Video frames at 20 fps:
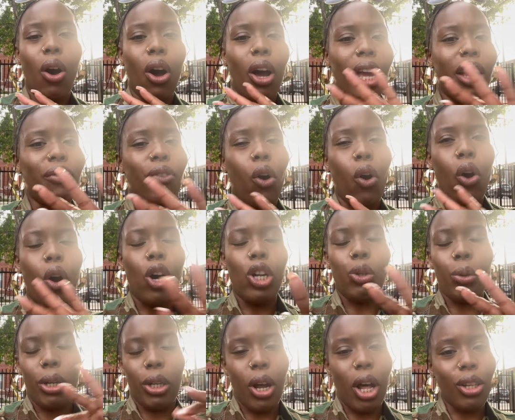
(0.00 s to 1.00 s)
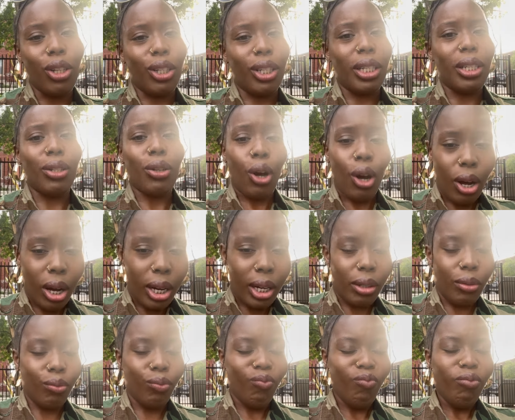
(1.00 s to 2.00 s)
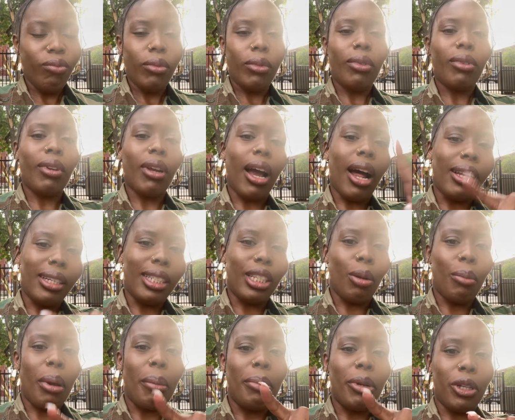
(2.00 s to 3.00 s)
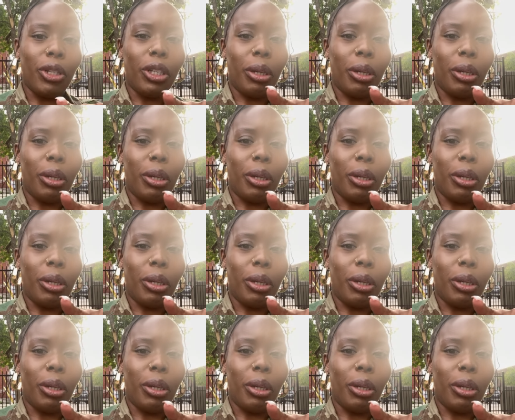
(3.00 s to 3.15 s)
if all $20 is gone, at least my bills